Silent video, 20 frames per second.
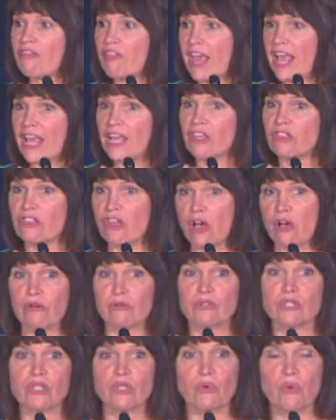thank
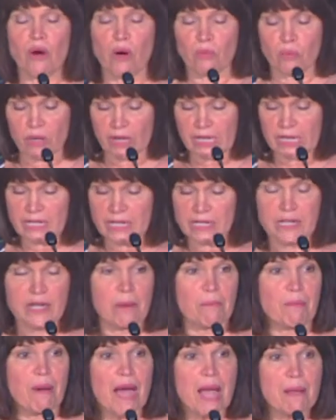those who are working in a
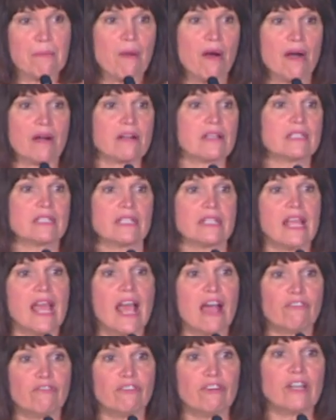bipartisan
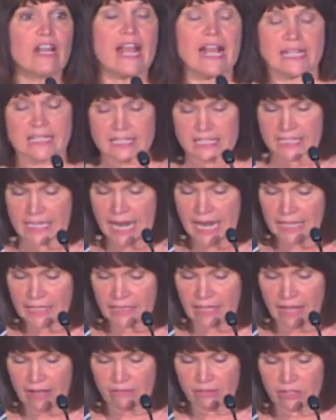effort at state
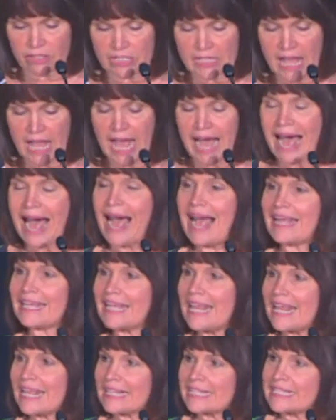levels. I
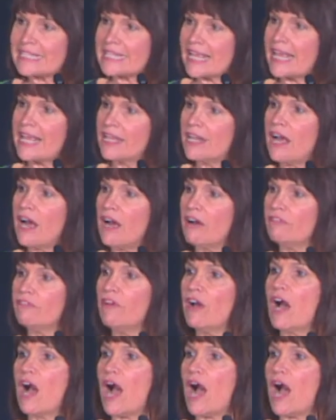can't say enough.